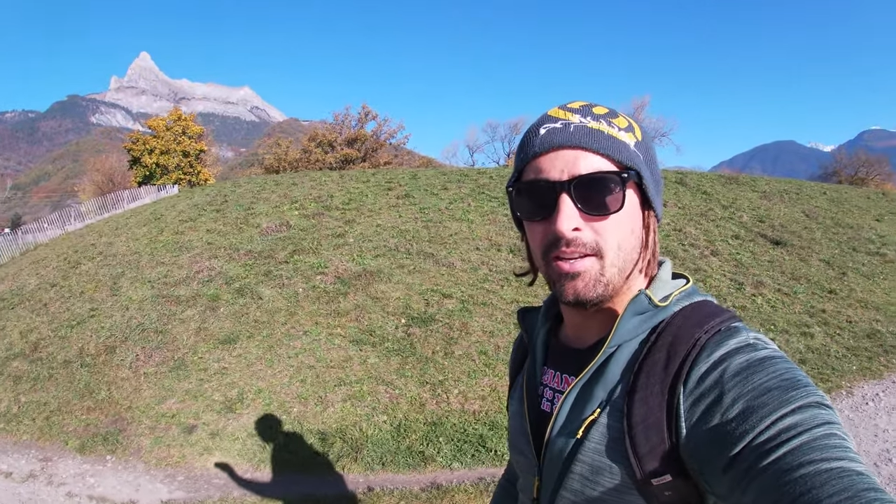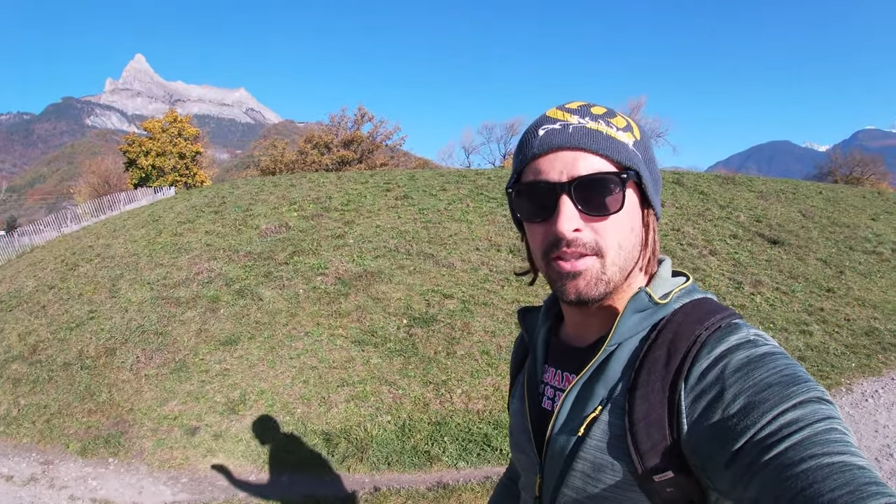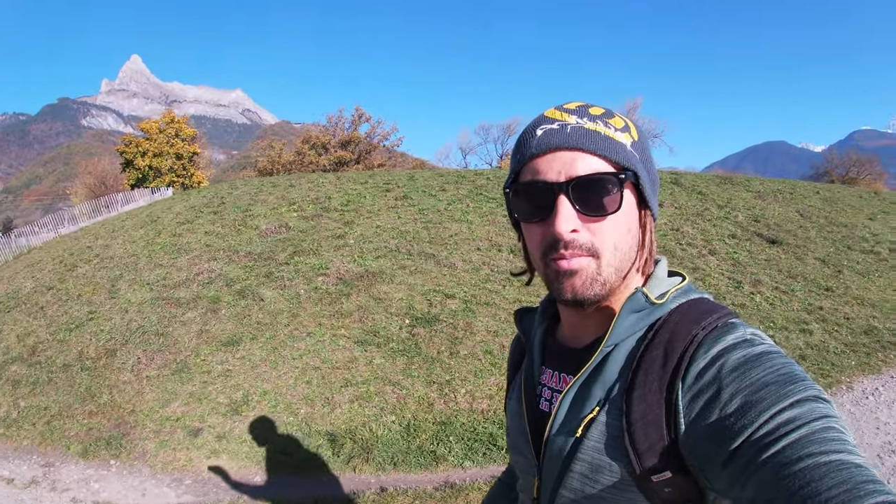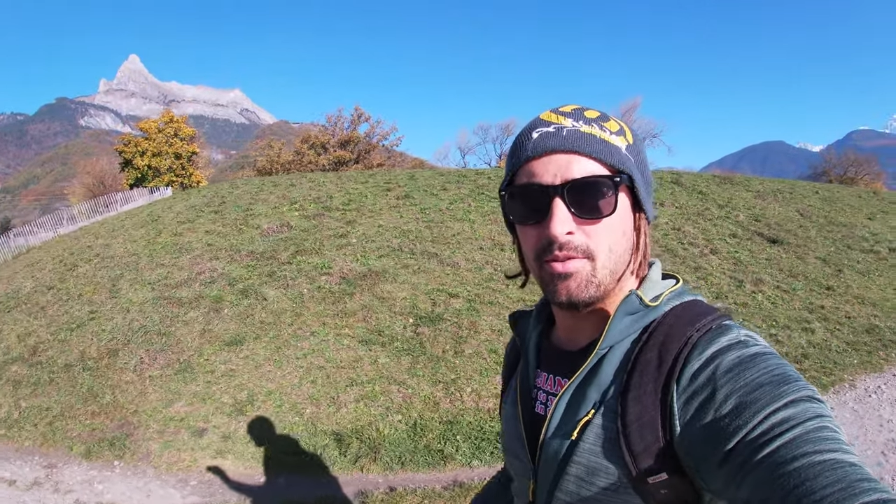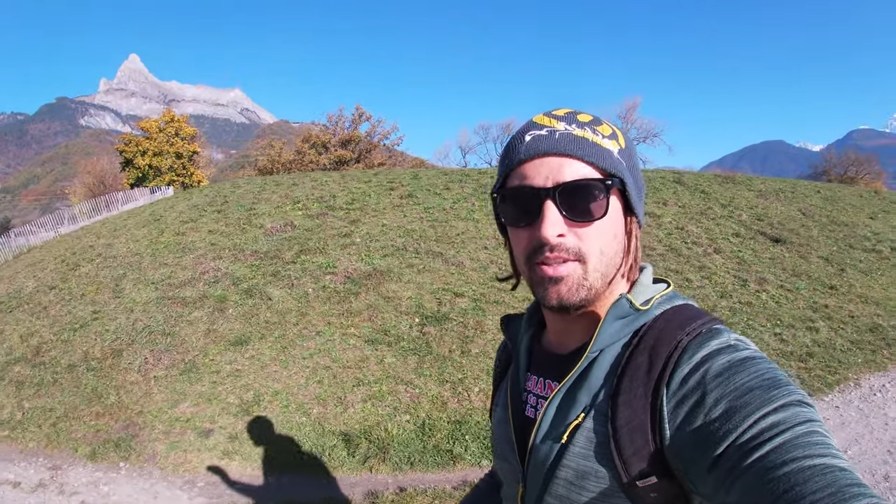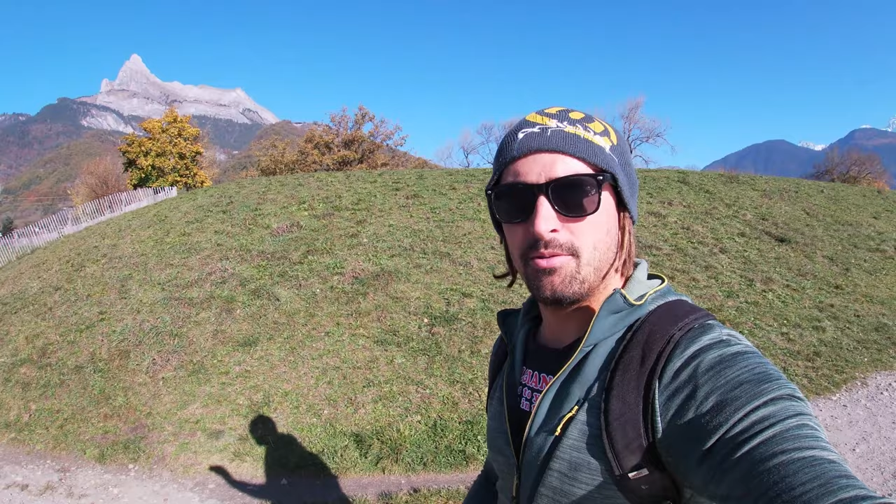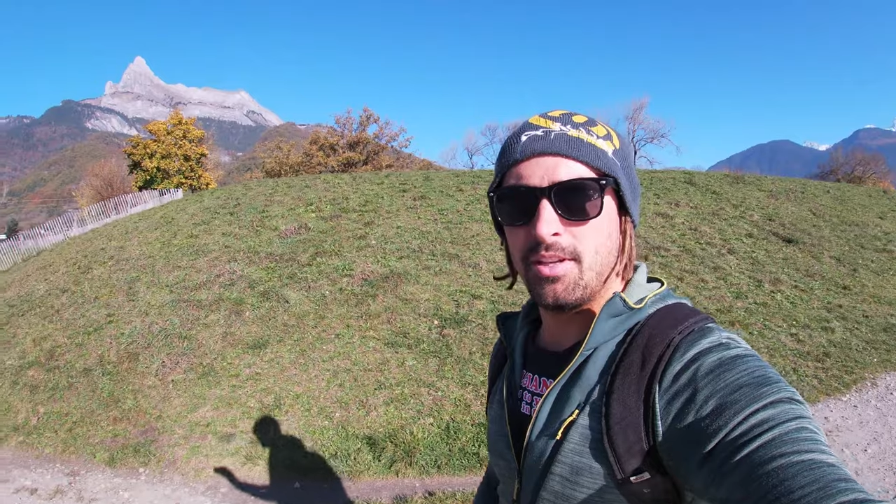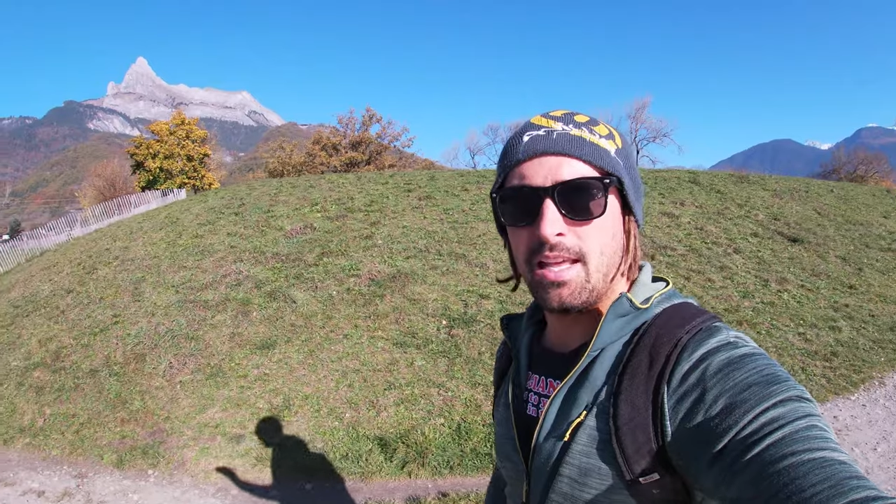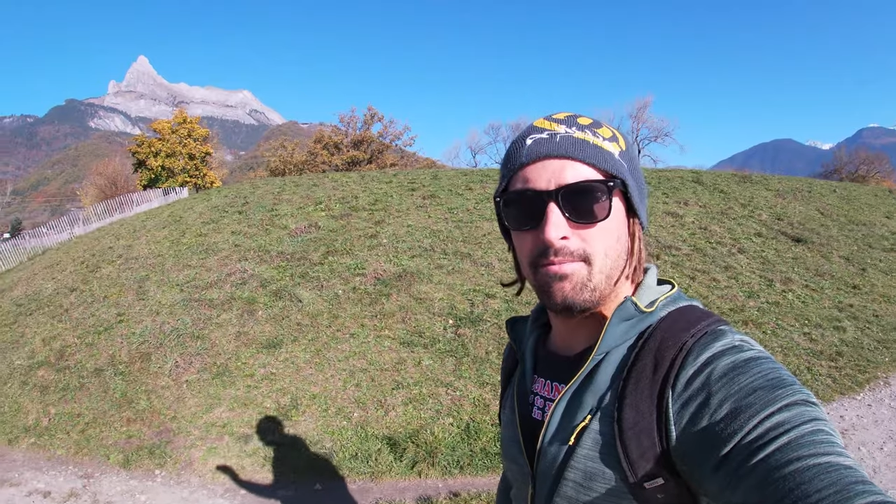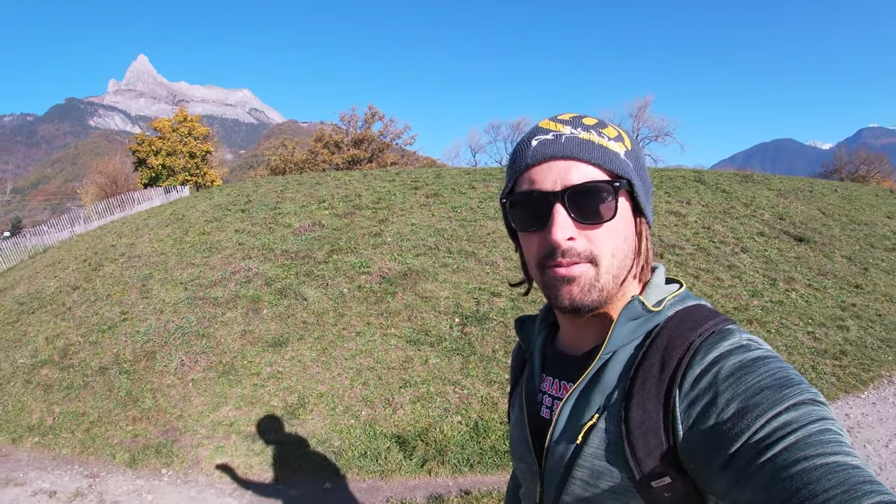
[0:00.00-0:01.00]
It's open until
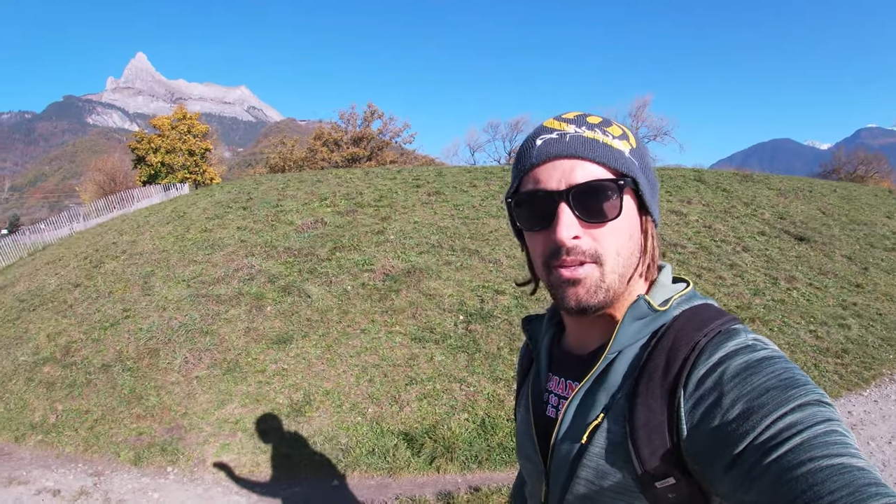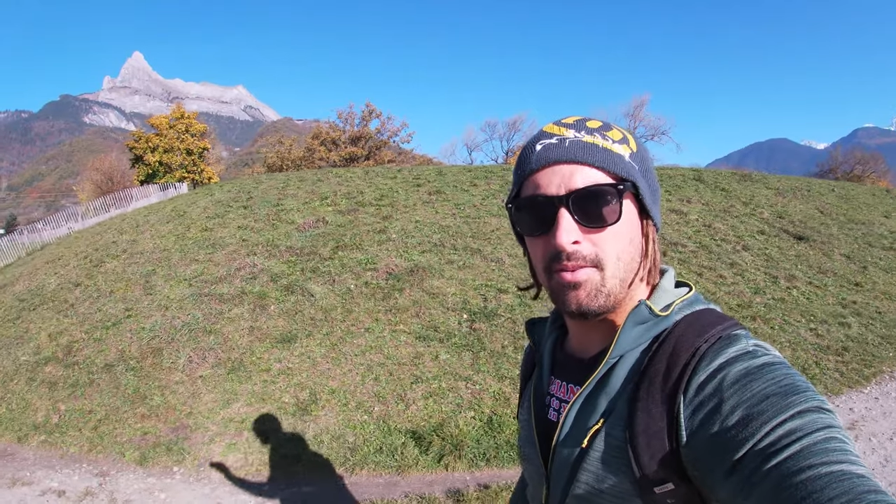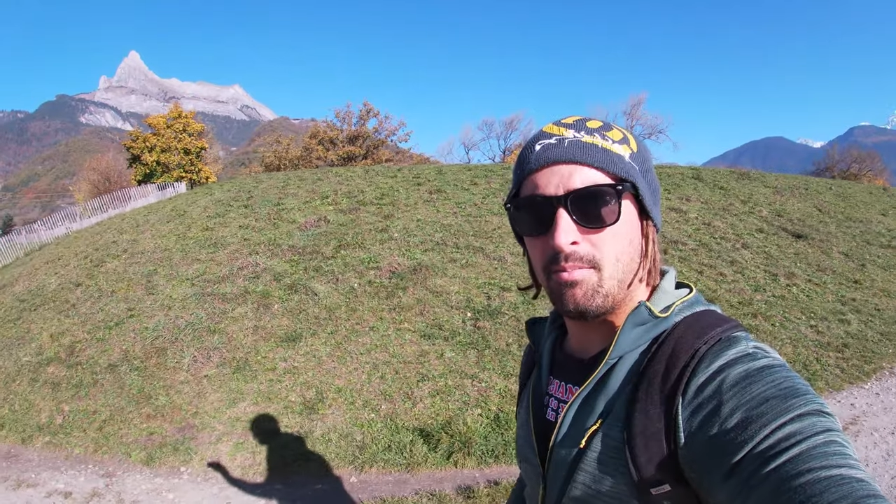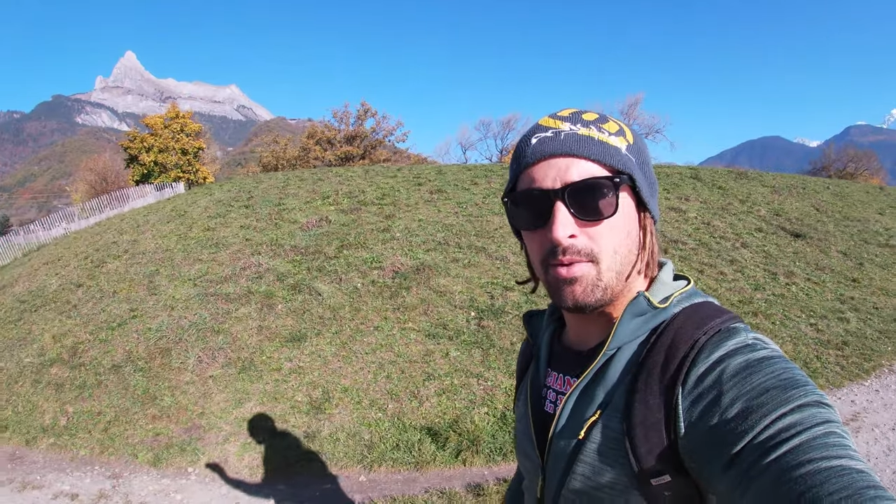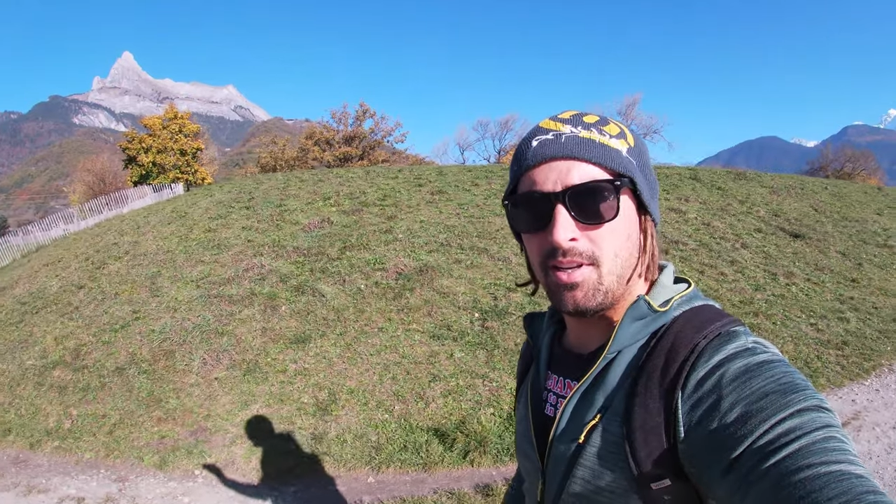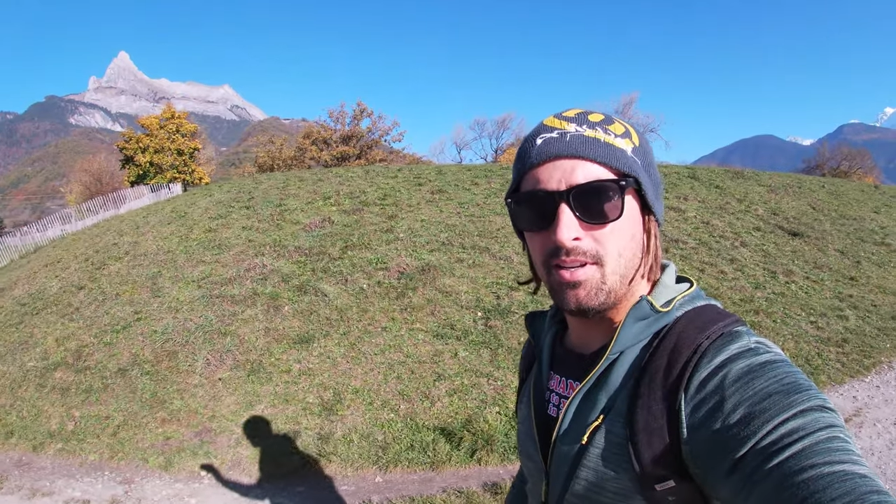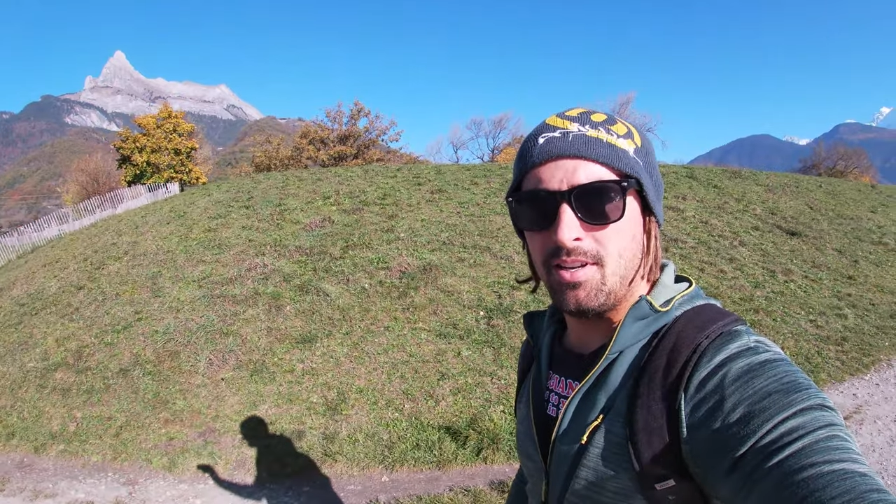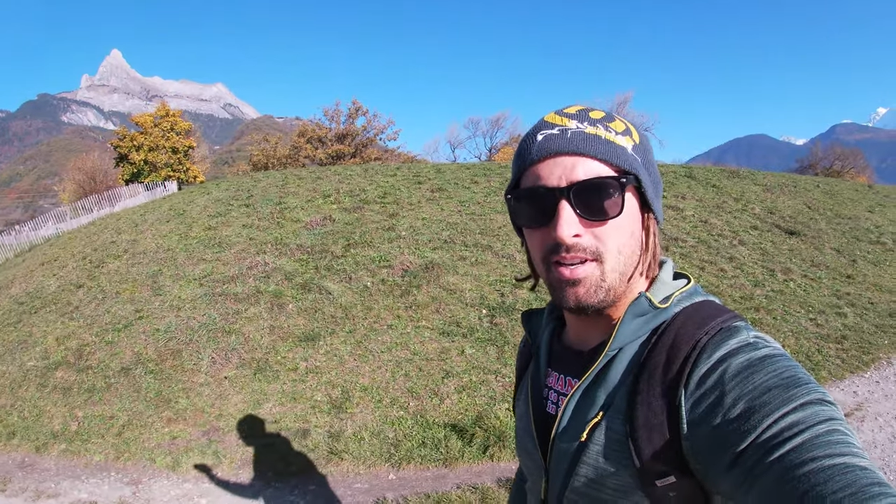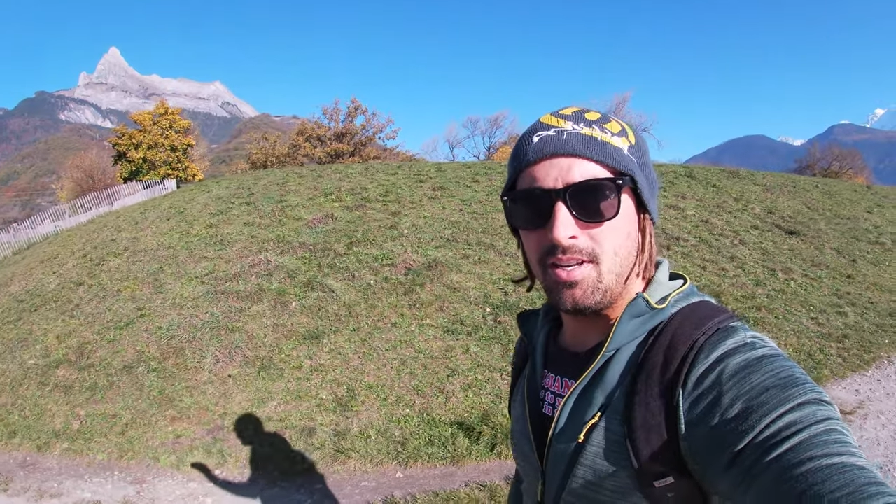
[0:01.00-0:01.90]
the 11th of November.